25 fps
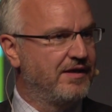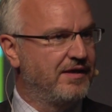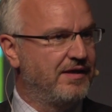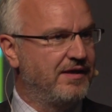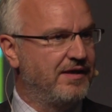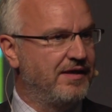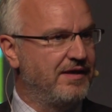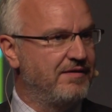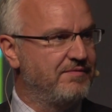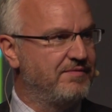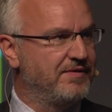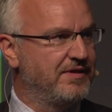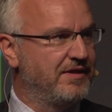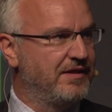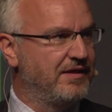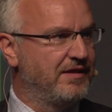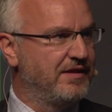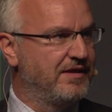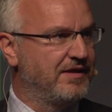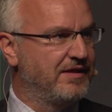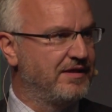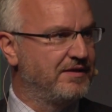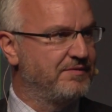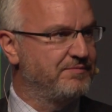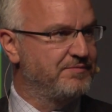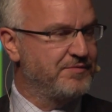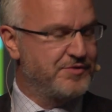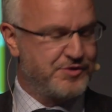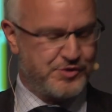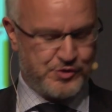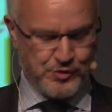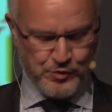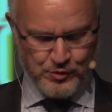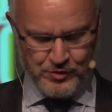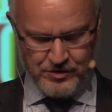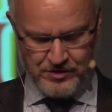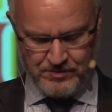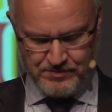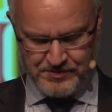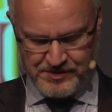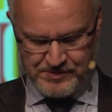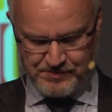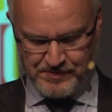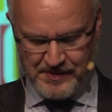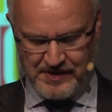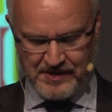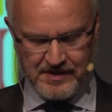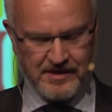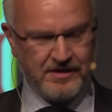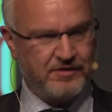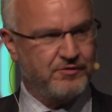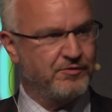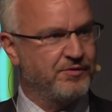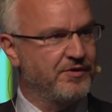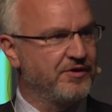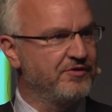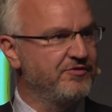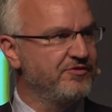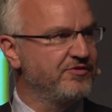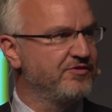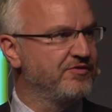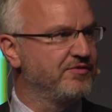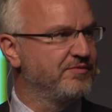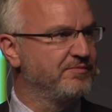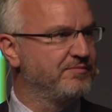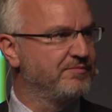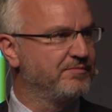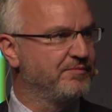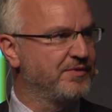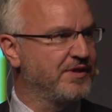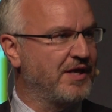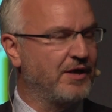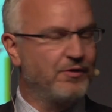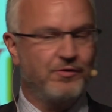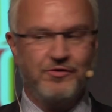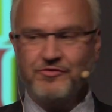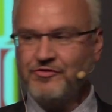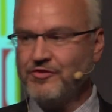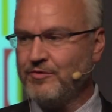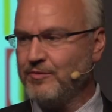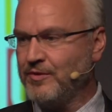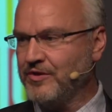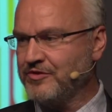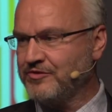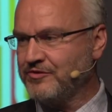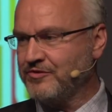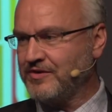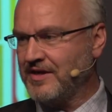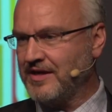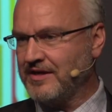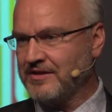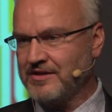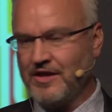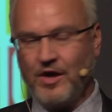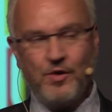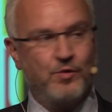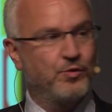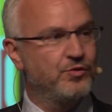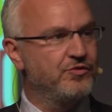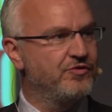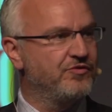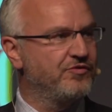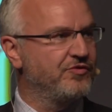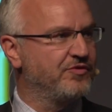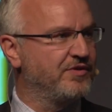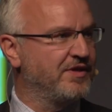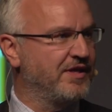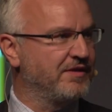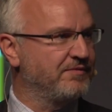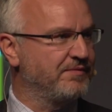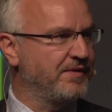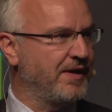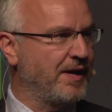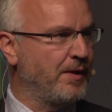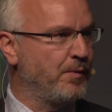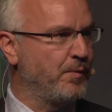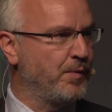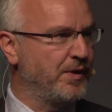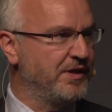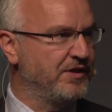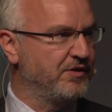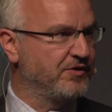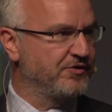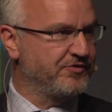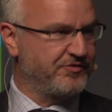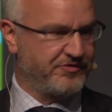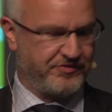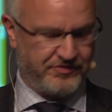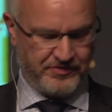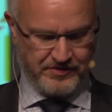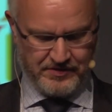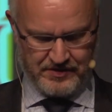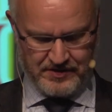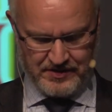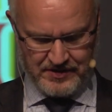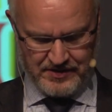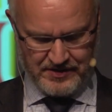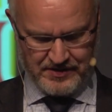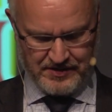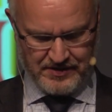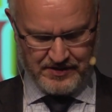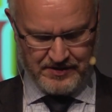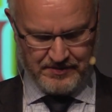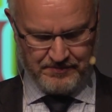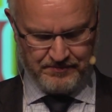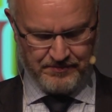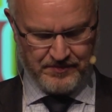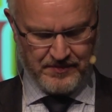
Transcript: He will uh, soon be speaking to us, but I also want to take note that we have with us uh,